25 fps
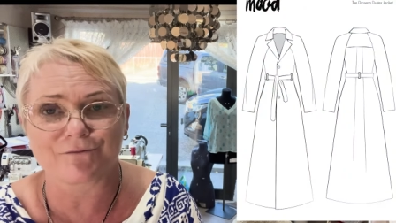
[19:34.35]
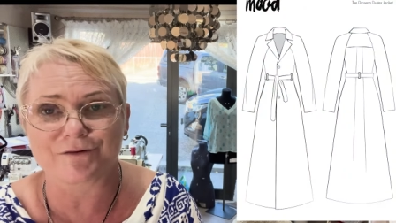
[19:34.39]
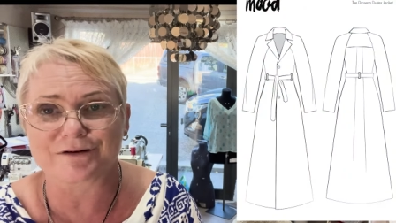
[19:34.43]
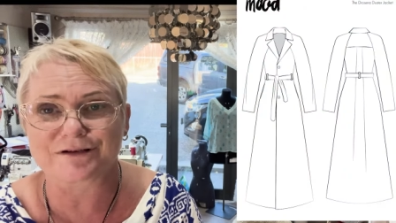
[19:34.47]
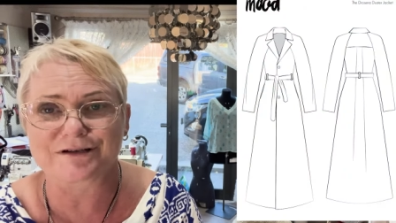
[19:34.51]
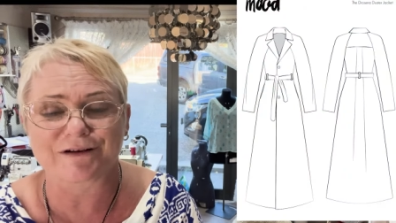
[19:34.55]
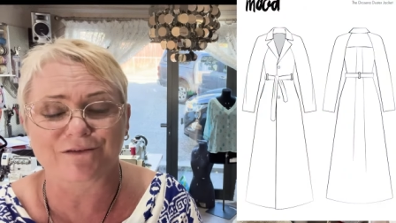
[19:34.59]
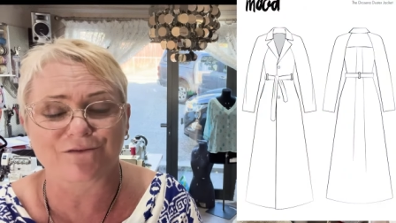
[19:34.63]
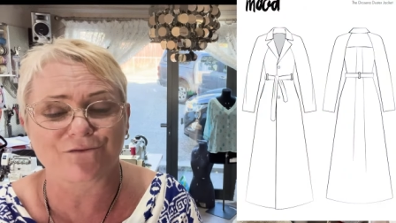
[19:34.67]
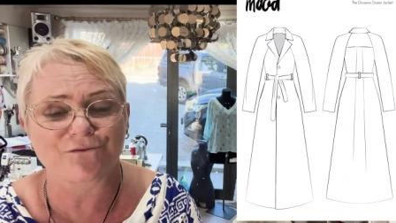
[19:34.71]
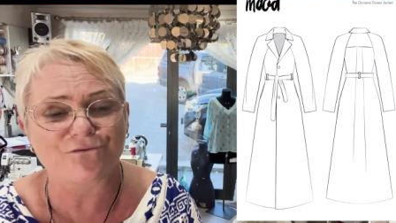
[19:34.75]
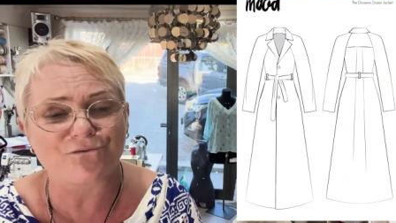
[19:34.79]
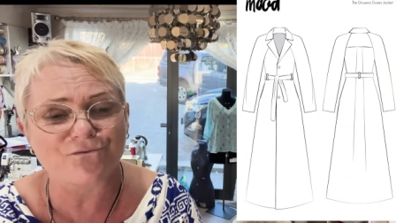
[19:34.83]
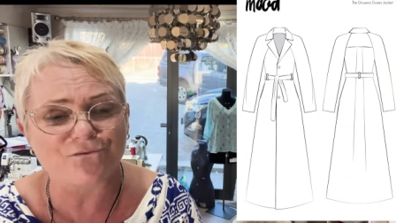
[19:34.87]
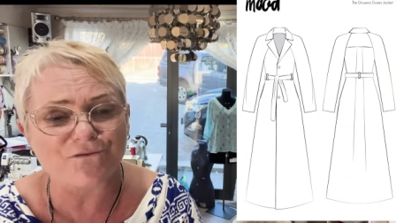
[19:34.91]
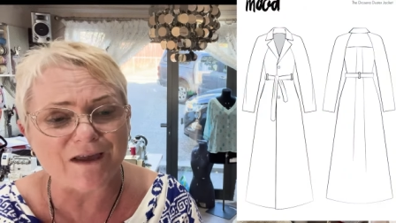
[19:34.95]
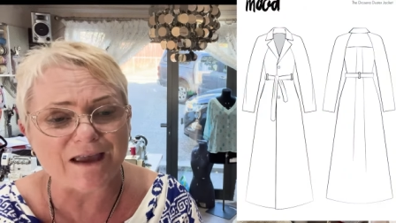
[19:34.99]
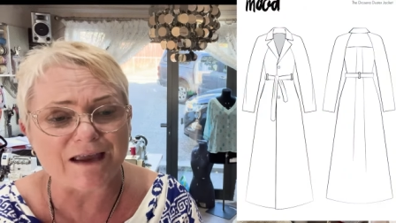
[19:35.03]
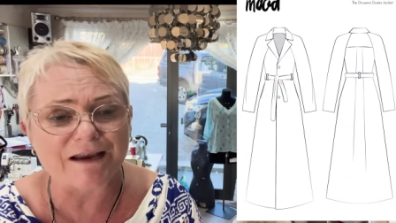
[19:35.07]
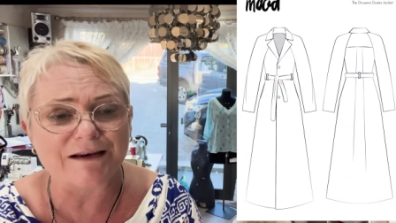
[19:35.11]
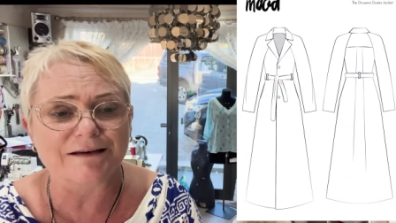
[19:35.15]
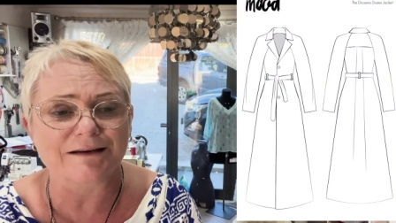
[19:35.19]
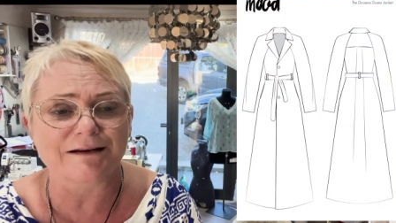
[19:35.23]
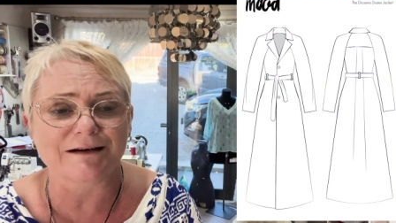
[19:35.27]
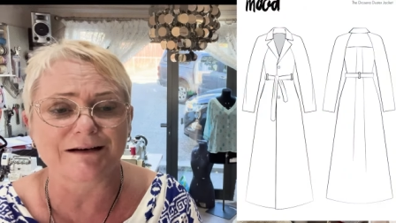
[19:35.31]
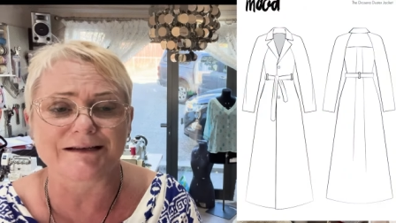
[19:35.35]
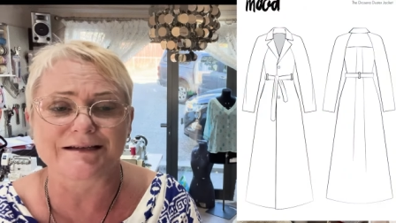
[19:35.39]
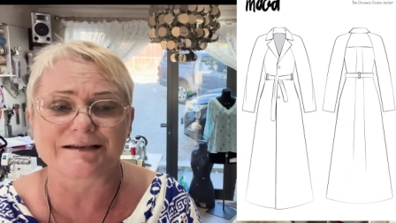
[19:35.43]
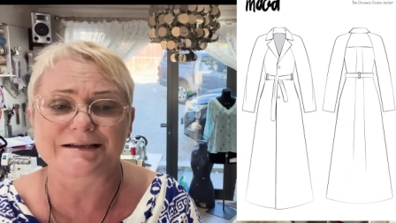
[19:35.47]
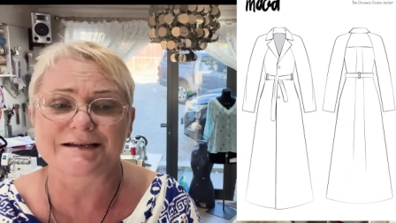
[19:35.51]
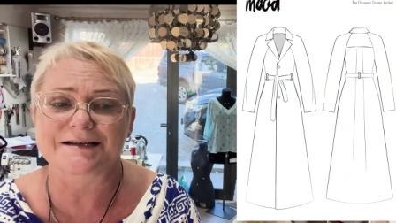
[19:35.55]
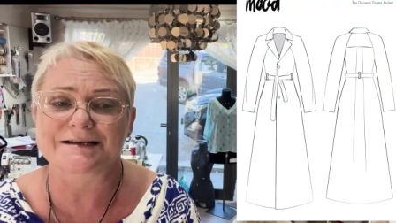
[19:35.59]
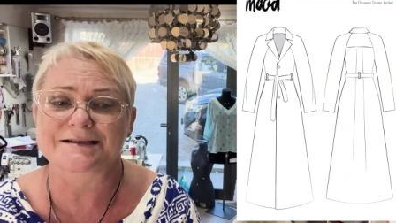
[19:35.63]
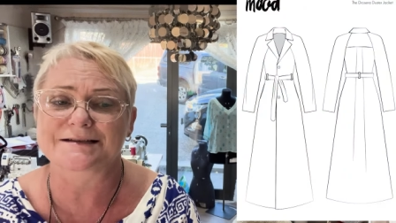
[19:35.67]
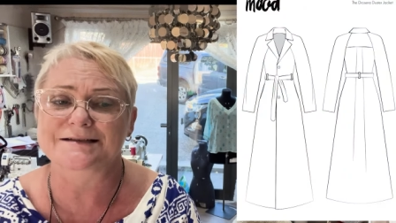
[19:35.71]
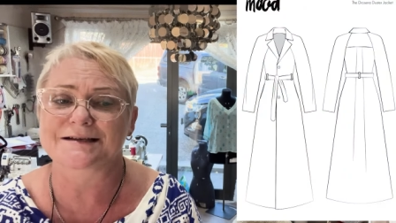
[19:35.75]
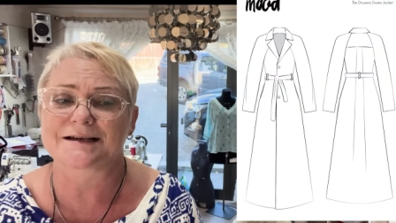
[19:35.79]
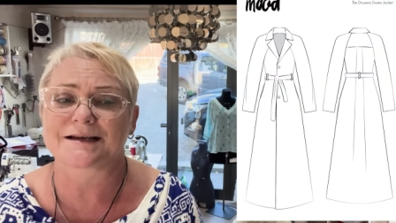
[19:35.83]
which is
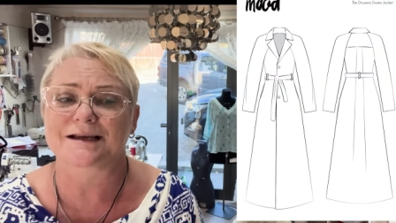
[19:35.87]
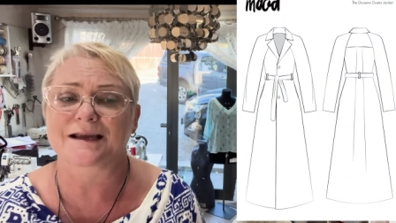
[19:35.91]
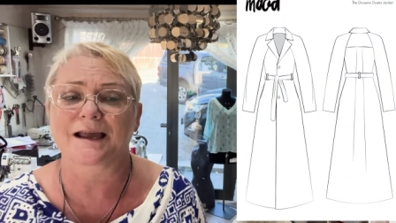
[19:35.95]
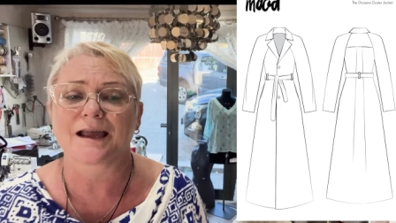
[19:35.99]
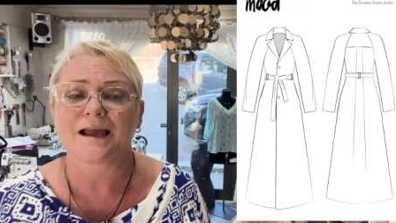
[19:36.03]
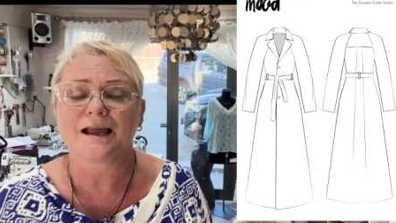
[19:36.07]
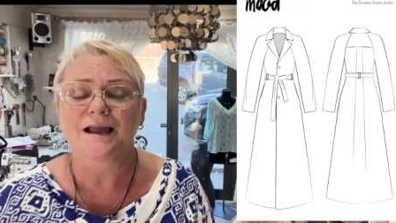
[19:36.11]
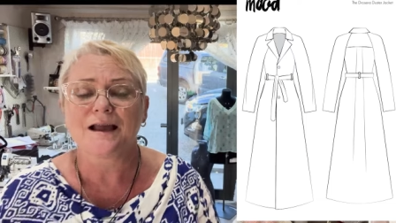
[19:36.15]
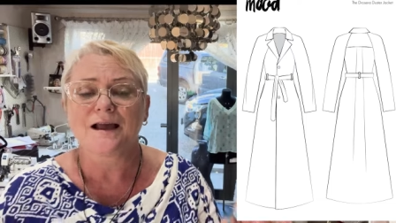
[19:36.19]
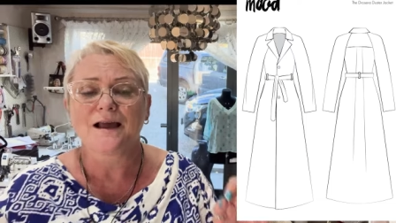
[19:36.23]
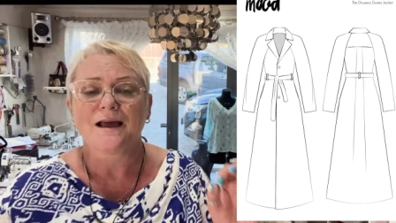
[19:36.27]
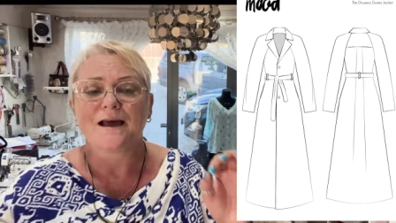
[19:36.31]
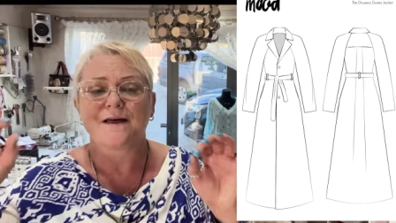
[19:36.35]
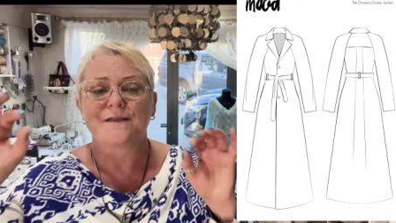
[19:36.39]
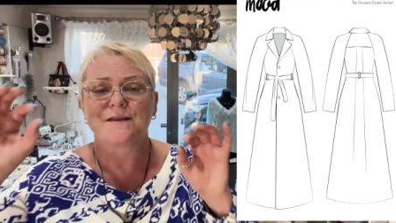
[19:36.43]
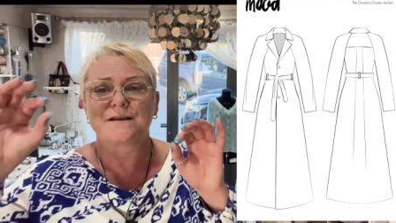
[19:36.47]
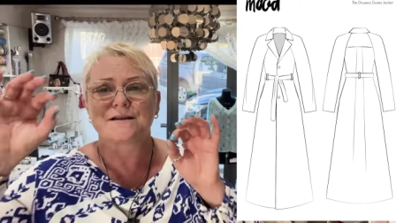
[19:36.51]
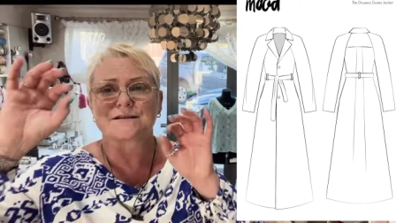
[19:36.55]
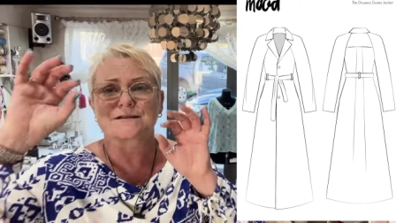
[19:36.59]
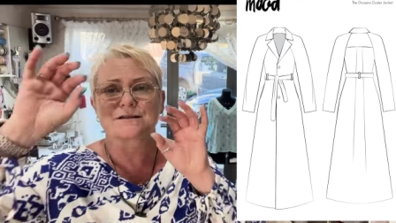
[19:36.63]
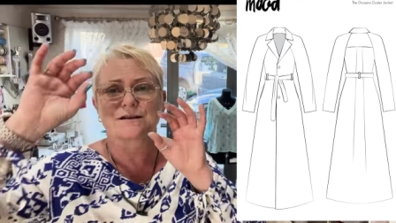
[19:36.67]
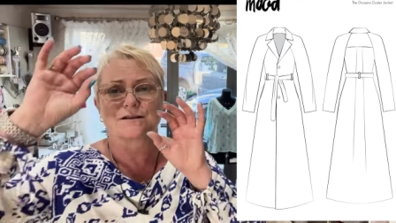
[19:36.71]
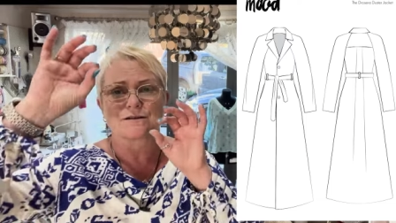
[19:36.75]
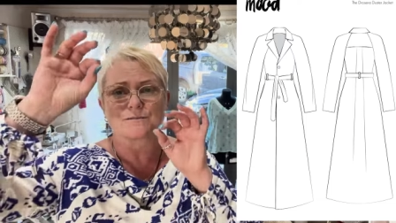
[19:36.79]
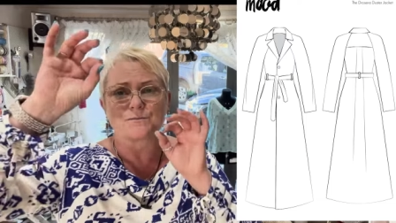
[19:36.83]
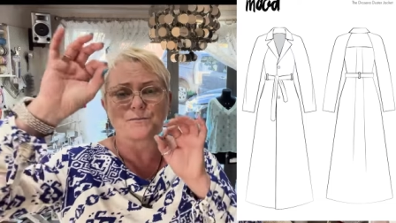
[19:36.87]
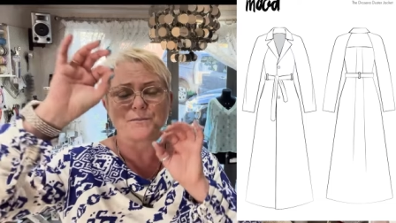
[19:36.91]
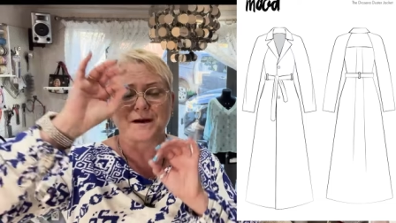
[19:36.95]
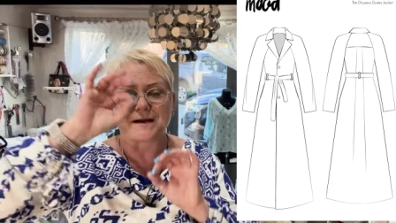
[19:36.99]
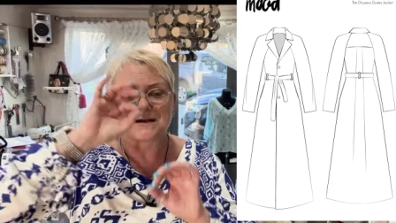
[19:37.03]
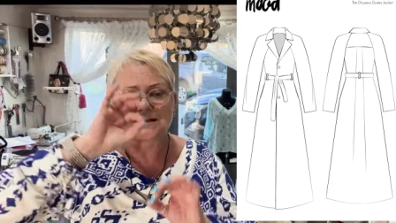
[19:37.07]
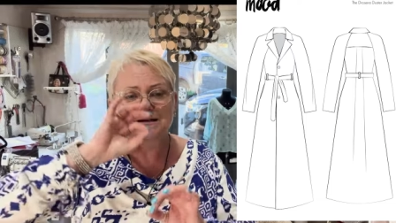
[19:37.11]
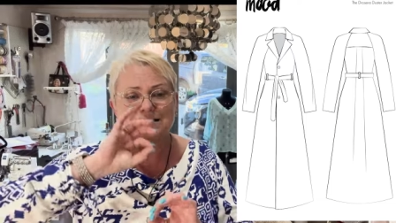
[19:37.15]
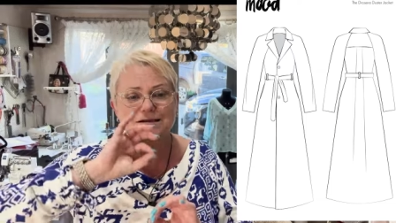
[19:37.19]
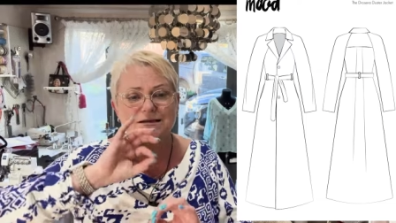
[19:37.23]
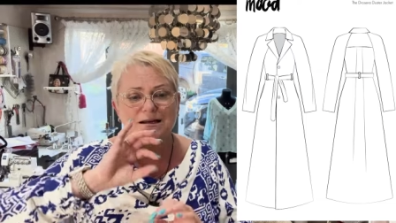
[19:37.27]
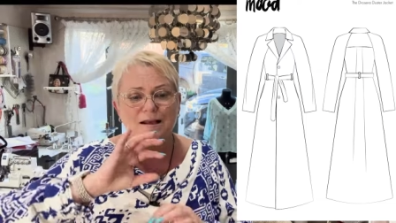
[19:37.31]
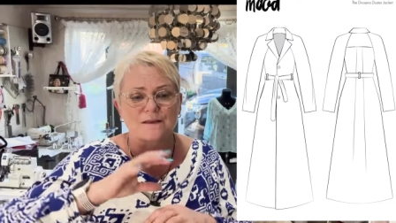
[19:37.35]
fan-diddly-tastic, and then it's got the
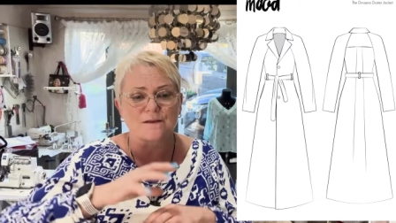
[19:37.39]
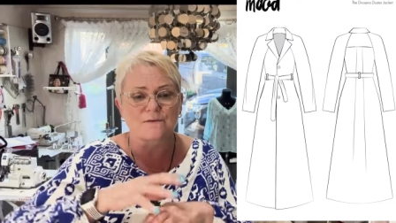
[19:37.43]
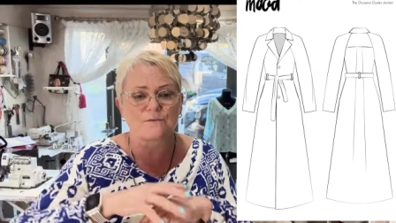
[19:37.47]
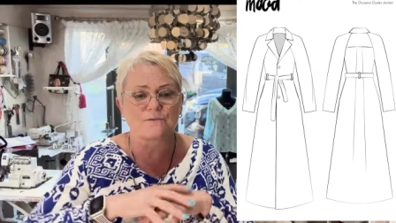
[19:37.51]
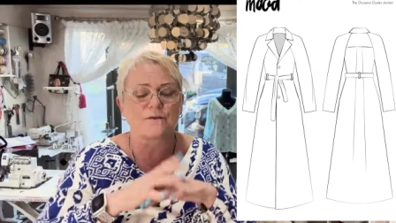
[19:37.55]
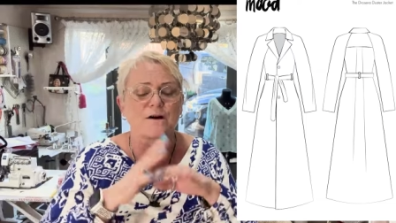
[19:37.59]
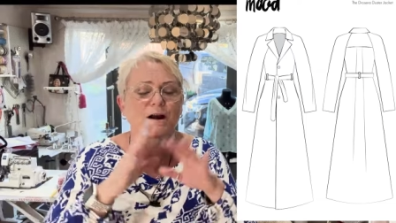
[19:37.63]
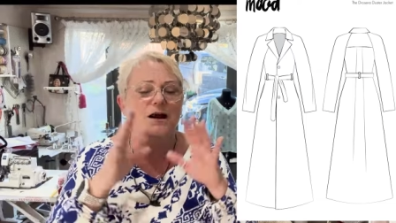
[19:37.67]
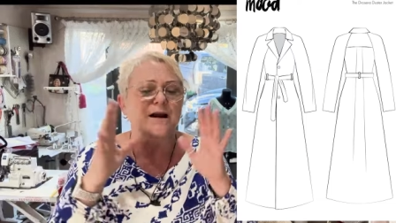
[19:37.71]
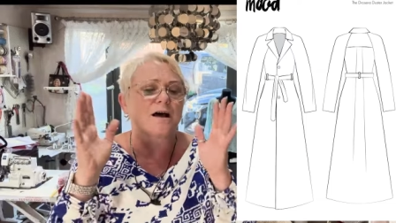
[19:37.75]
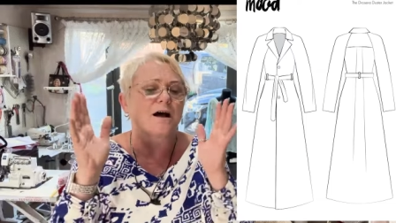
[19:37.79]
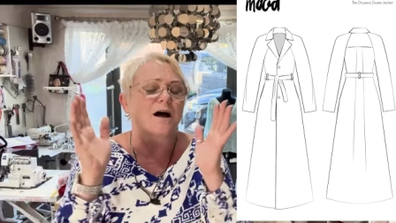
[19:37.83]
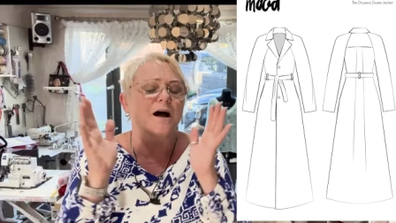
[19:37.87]
buttons down the front.